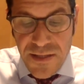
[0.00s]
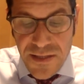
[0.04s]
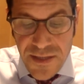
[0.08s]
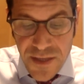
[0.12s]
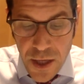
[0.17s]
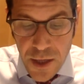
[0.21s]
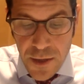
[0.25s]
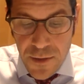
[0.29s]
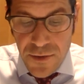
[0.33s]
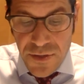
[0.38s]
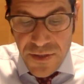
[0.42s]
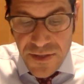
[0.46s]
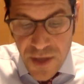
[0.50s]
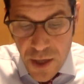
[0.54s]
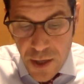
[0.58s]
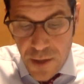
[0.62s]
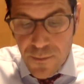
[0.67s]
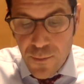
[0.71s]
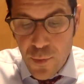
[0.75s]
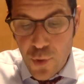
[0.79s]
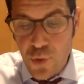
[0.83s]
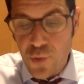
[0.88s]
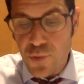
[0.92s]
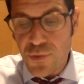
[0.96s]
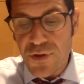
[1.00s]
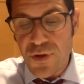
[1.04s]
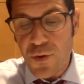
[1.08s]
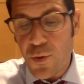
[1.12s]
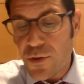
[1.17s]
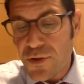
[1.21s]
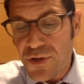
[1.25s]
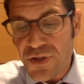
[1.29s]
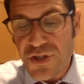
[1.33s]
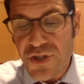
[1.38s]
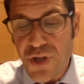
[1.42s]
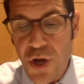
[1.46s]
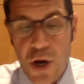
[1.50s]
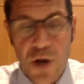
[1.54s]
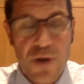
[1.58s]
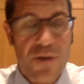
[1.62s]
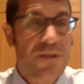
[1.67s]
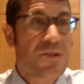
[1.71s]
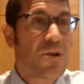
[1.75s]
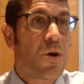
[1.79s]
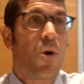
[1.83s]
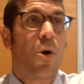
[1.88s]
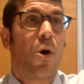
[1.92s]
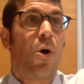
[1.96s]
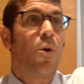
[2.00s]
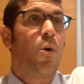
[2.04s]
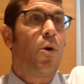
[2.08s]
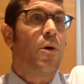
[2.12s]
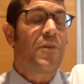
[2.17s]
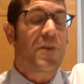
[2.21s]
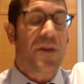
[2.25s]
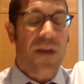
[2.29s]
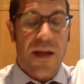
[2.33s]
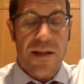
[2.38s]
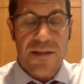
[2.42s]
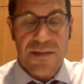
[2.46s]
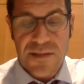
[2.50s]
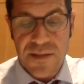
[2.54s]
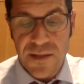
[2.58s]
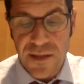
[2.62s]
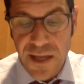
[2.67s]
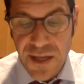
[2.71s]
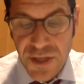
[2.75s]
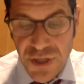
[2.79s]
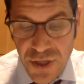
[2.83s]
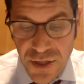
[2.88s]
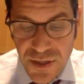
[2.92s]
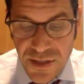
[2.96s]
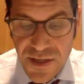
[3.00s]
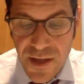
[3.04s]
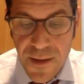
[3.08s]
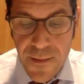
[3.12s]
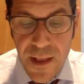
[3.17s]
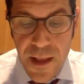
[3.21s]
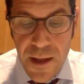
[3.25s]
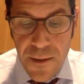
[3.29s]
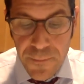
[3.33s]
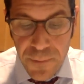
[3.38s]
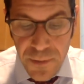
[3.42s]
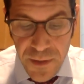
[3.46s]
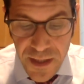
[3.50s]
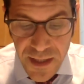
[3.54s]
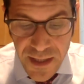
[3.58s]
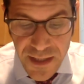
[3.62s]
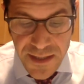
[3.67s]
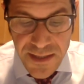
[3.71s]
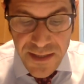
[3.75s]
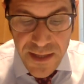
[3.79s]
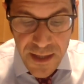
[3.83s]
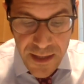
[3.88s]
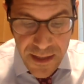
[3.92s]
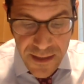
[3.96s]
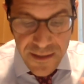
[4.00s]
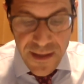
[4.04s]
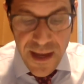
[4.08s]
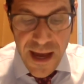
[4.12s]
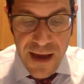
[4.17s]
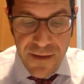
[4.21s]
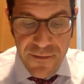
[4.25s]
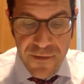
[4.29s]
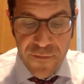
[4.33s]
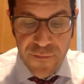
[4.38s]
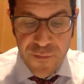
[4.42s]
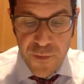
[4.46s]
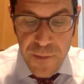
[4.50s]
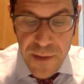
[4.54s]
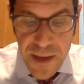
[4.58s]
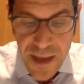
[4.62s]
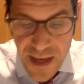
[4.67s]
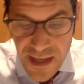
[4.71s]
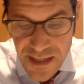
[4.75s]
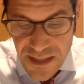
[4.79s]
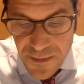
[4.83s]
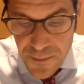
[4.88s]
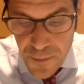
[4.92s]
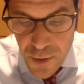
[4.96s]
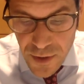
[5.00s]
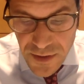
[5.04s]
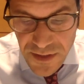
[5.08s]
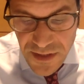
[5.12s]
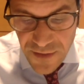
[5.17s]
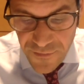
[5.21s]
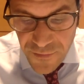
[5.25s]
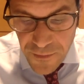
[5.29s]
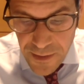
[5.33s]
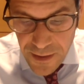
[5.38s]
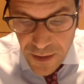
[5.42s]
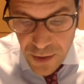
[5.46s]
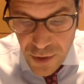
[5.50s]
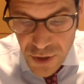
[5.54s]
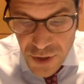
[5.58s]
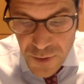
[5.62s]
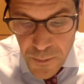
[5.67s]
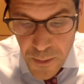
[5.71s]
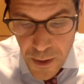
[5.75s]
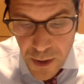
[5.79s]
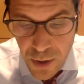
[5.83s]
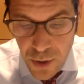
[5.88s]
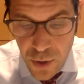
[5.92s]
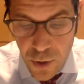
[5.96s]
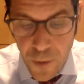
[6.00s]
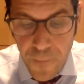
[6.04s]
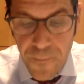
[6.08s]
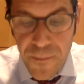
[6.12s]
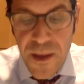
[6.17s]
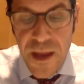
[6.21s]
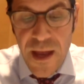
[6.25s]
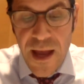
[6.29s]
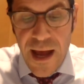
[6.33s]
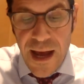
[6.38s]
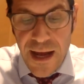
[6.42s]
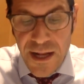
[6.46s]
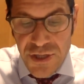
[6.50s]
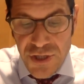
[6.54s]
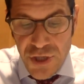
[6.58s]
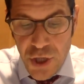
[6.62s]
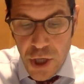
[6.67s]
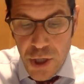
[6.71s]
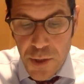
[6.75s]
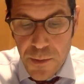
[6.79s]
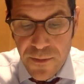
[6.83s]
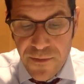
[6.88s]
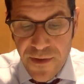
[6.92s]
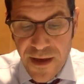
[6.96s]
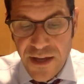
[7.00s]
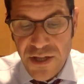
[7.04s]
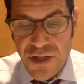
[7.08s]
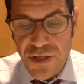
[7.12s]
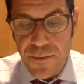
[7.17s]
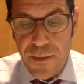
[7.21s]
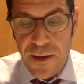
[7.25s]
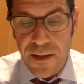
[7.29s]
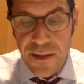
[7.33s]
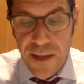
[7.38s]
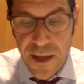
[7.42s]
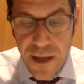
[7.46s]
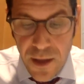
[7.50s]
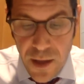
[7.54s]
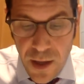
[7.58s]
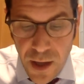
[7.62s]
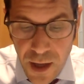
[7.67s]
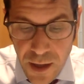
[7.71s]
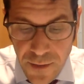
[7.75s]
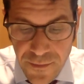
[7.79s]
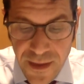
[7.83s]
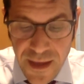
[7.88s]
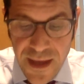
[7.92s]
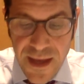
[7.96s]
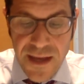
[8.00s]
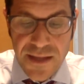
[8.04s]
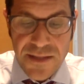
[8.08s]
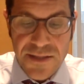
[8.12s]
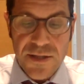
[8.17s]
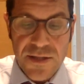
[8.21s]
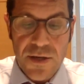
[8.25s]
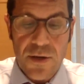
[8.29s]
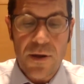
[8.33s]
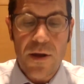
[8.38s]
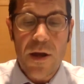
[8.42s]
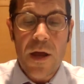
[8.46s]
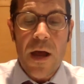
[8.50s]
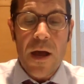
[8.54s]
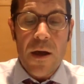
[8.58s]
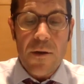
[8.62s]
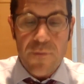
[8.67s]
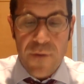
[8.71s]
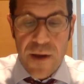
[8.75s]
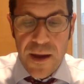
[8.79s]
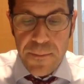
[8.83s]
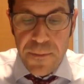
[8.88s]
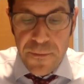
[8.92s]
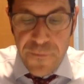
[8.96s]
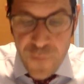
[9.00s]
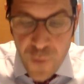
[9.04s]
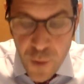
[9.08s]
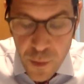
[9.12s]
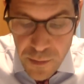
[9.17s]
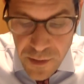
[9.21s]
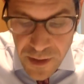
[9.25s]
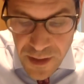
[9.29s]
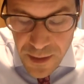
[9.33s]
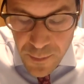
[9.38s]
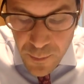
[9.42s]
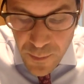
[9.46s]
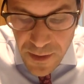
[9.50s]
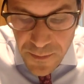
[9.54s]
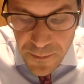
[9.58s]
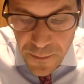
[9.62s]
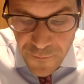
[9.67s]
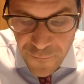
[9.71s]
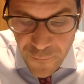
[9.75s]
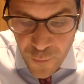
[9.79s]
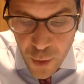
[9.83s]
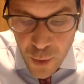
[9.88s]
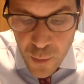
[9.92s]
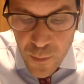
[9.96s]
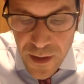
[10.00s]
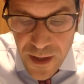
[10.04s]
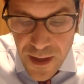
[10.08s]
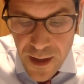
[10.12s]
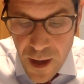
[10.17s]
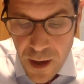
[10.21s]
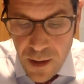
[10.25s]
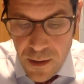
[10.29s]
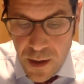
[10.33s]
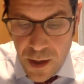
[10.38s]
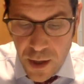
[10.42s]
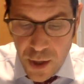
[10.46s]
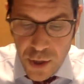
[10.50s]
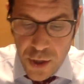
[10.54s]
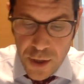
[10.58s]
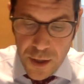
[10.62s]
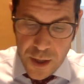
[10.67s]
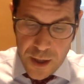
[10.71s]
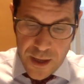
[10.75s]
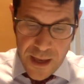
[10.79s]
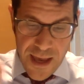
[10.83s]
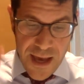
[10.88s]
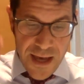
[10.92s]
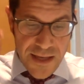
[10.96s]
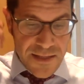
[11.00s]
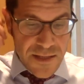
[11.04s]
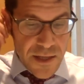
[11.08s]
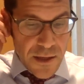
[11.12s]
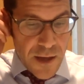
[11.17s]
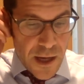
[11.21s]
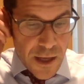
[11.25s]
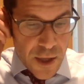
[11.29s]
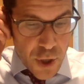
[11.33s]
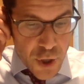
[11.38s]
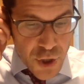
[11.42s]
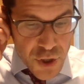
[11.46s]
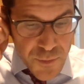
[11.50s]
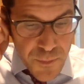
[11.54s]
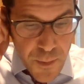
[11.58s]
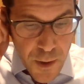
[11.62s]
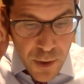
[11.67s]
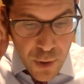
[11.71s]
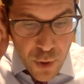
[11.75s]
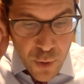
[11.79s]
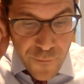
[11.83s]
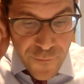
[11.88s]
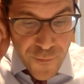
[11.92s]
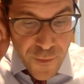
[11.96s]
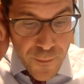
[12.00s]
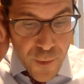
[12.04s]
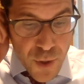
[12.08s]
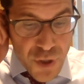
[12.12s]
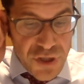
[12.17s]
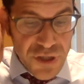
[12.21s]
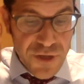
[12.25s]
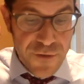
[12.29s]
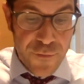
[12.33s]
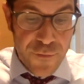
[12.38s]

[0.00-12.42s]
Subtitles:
sun, moon, all the stars, all the constellations. Please daven for me. Ask mercy from HaKadosh Baruch Hu. Ad sha'anu mivakshim alecha. They answer, right, before we are gonna ask HaKadosh Baruch Hu for mercy